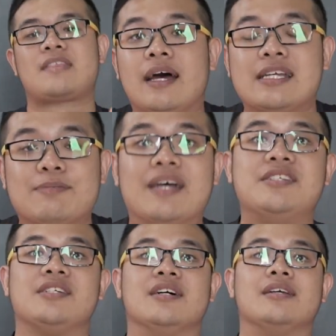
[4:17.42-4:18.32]
As
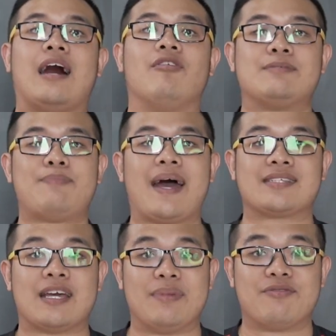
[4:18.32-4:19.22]
mentioned, our
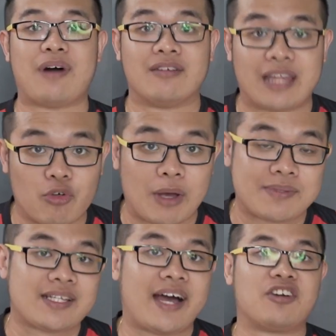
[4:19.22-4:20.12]
specs can be found in our
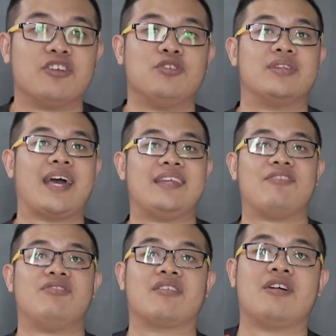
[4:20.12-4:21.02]
website. Go to
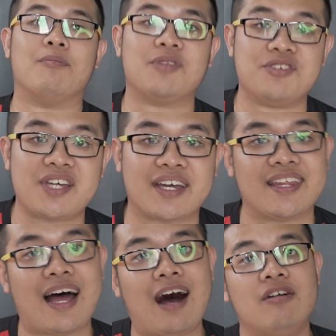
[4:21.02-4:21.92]
TechNave.com to check
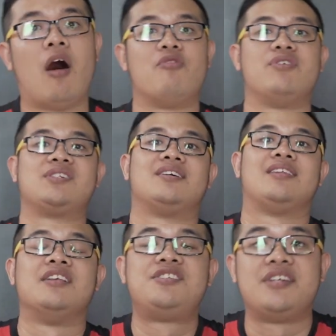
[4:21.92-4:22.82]
it out. Official
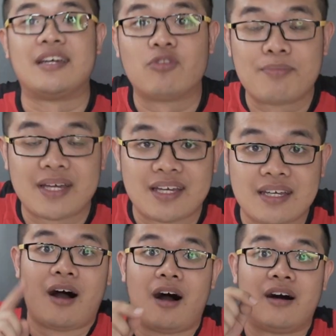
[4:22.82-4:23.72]
launching will
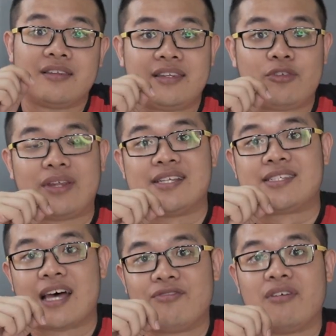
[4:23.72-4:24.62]
be on
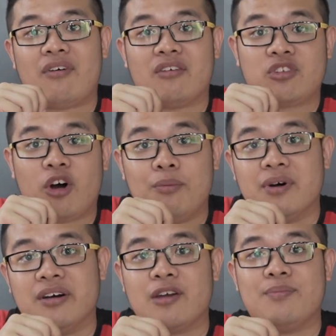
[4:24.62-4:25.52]
27th of
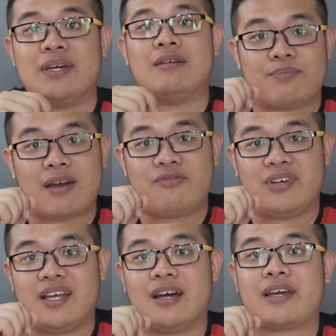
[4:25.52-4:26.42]
October. It will be
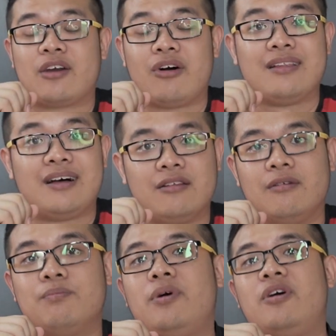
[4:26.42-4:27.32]
Pavilion, Kuala
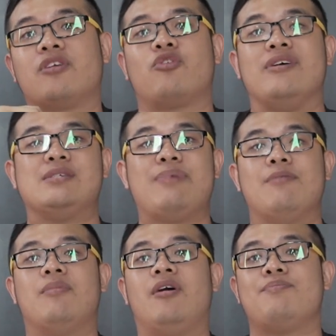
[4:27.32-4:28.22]
Lumpur, Queens Bay
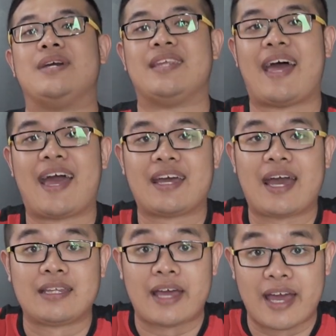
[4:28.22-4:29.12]
Mall, Penang,
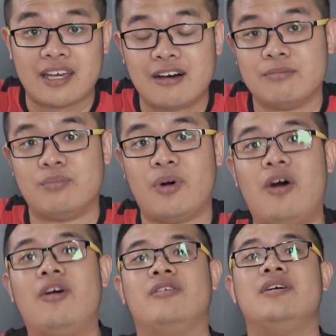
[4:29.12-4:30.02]
and Aeon
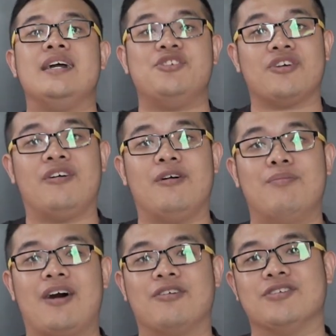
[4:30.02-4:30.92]
Mall in Johor
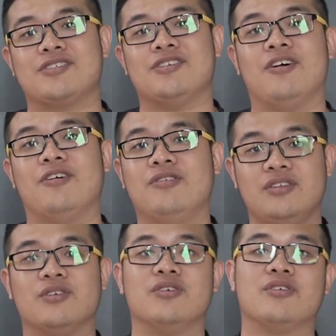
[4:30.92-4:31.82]
Bahru. So
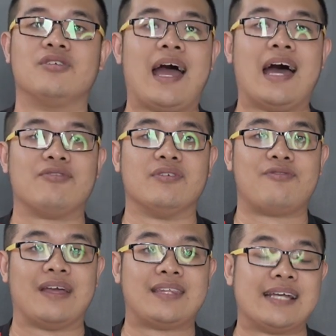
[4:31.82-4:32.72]
do have a
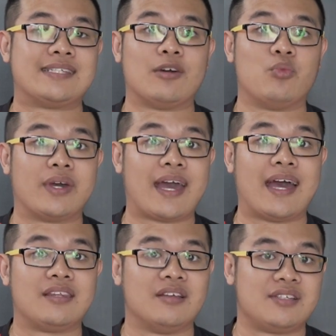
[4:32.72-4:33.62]
fantastic
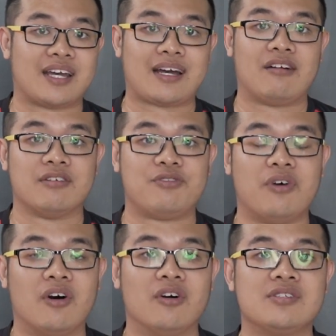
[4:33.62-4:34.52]
weekend to check out the
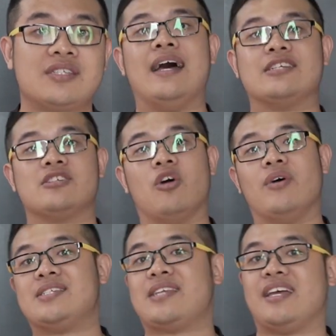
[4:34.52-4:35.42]
phones. As
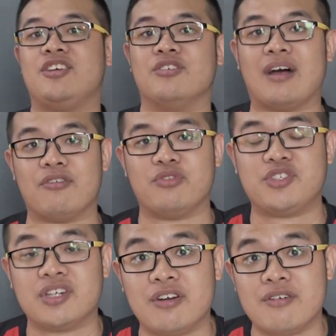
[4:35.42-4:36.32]
always, stay tuned our
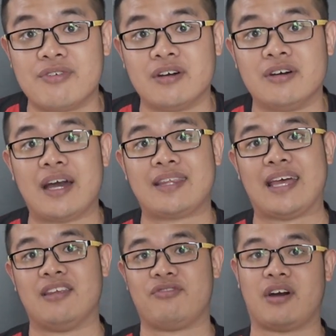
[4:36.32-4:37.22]
future review at
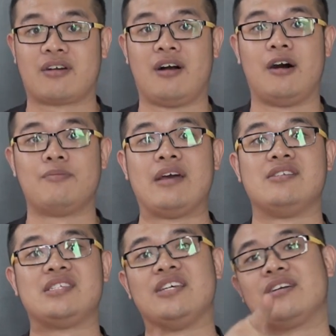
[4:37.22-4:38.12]
TechNave.com,
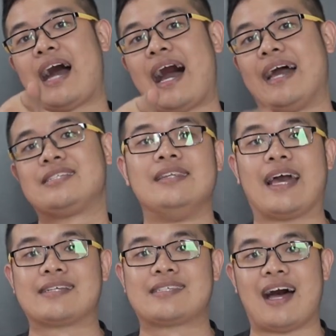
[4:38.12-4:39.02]
and see you guys
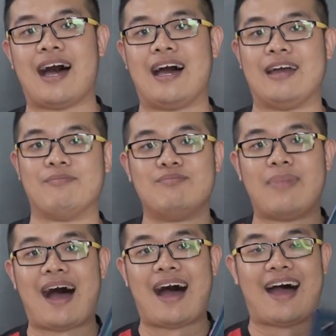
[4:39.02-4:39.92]
next time.
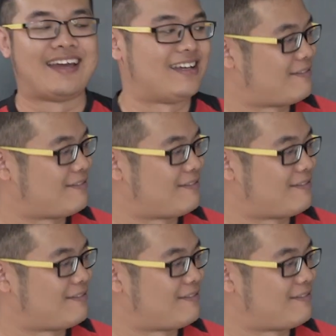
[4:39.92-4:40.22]
Bye!